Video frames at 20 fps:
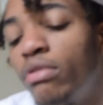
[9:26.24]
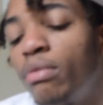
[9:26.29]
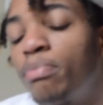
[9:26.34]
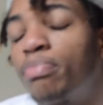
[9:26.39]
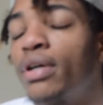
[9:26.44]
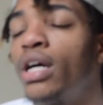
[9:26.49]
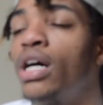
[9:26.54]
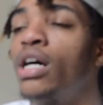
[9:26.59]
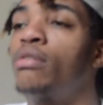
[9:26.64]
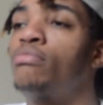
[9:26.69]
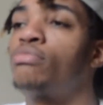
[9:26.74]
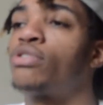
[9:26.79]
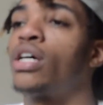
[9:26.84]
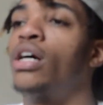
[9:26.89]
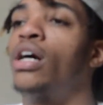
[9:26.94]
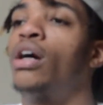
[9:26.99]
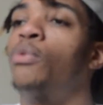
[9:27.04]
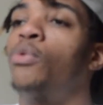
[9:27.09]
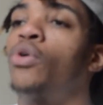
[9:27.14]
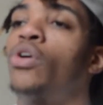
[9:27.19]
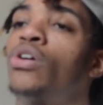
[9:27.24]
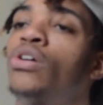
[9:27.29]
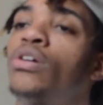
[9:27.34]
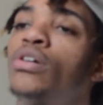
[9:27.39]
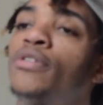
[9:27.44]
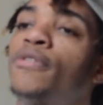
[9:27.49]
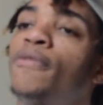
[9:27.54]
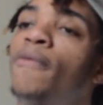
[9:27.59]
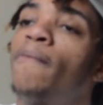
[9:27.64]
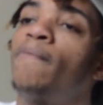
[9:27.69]
with Prime John
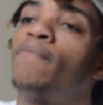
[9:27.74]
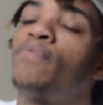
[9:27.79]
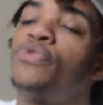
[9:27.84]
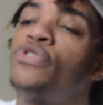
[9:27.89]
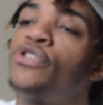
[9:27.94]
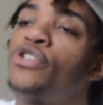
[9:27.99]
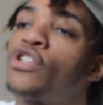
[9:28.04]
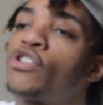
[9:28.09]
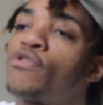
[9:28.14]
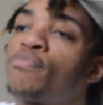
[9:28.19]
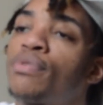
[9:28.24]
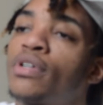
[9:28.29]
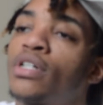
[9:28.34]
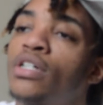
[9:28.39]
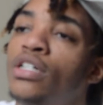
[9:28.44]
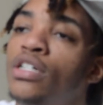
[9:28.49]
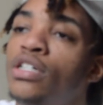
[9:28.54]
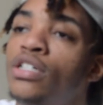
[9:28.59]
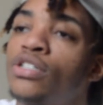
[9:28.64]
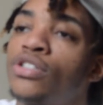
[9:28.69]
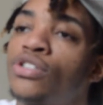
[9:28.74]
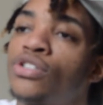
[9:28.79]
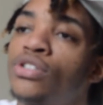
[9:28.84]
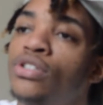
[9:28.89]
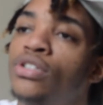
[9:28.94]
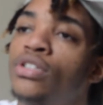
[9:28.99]
Wall, just because